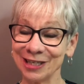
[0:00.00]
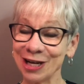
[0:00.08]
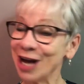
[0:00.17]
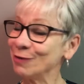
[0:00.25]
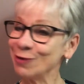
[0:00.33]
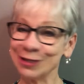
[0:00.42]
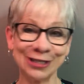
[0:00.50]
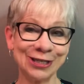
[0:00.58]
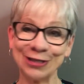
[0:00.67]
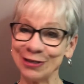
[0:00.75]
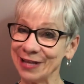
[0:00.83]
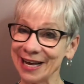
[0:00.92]
God wants to
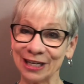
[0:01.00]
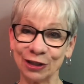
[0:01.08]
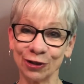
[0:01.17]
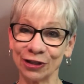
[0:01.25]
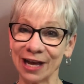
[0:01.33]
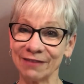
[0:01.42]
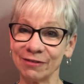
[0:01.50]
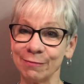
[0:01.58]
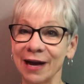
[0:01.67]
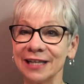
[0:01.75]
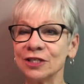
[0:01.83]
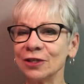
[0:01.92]
do that in your life and
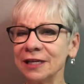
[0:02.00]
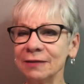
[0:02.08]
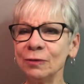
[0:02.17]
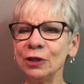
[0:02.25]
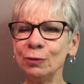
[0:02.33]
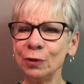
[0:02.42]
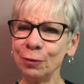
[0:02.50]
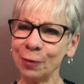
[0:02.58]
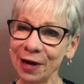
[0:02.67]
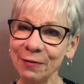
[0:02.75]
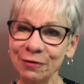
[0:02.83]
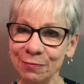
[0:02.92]
mine. So will you
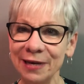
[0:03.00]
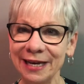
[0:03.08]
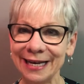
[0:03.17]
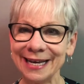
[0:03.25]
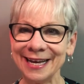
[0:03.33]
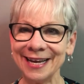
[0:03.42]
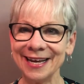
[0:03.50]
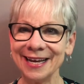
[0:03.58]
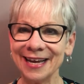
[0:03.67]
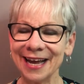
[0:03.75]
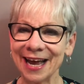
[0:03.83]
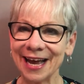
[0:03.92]
pray with me
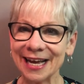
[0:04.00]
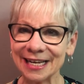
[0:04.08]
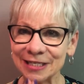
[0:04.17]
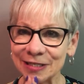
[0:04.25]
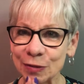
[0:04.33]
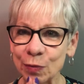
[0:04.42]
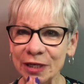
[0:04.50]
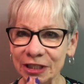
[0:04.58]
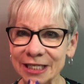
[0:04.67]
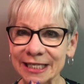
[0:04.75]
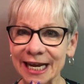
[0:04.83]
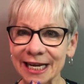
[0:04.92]
as we
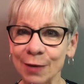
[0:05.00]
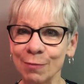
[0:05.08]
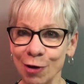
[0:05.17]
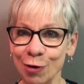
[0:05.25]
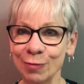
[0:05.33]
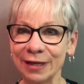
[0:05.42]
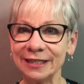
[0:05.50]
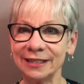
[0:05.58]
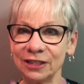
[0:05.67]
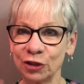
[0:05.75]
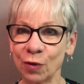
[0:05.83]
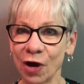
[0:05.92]
just take a moment
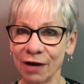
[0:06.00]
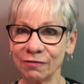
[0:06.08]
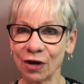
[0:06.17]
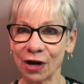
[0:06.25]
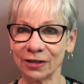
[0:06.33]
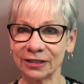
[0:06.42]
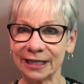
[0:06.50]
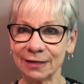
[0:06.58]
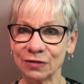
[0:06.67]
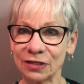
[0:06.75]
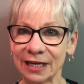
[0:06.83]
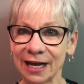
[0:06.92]
to offer
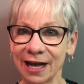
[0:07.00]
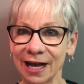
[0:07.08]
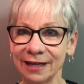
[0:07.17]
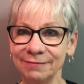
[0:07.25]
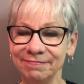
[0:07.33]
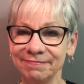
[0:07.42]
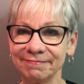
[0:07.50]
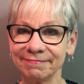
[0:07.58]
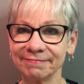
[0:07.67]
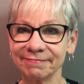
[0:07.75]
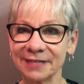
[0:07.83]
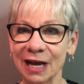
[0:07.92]
ourselves to God?
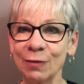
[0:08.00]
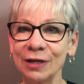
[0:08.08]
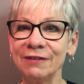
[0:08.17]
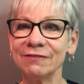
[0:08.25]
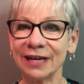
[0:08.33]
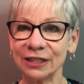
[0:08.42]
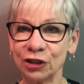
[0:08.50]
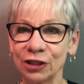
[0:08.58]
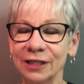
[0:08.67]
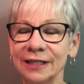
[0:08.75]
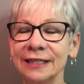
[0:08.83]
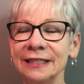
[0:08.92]
I want to invite you
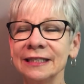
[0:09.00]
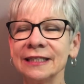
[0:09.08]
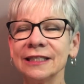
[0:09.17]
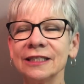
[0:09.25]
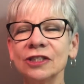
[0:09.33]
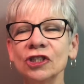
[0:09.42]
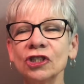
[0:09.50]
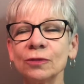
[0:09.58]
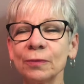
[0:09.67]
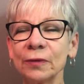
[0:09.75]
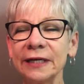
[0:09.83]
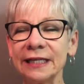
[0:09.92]
to
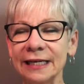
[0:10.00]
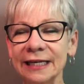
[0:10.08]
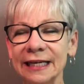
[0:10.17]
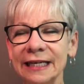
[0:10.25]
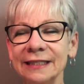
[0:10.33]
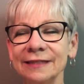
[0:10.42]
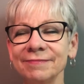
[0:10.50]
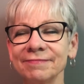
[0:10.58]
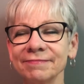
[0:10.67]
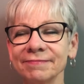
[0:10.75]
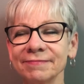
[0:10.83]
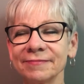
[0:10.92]
just breathe in
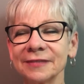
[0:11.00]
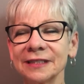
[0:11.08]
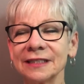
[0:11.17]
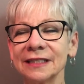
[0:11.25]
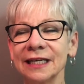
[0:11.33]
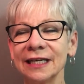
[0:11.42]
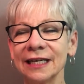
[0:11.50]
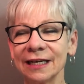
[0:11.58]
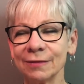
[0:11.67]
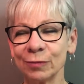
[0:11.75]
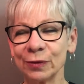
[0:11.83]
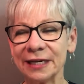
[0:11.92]

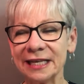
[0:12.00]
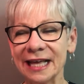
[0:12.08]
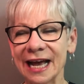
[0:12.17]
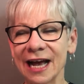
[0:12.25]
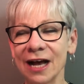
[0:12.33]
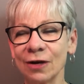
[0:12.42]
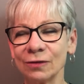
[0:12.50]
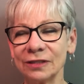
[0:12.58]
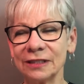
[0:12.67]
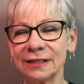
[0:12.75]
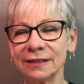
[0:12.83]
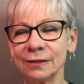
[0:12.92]
and breathe out.